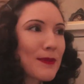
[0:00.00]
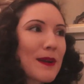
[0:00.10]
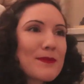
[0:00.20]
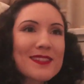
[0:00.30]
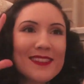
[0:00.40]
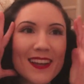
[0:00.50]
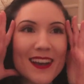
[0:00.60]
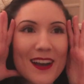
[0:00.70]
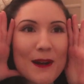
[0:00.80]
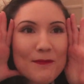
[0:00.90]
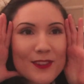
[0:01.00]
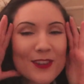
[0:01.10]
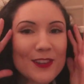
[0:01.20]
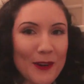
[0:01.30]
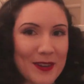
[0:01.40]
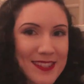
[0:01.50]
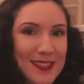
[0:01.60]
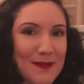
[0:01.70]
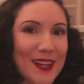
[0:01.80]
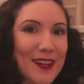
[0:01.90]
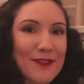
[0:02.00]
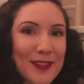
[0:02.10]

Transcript: but I'm just like, you're going somewhere.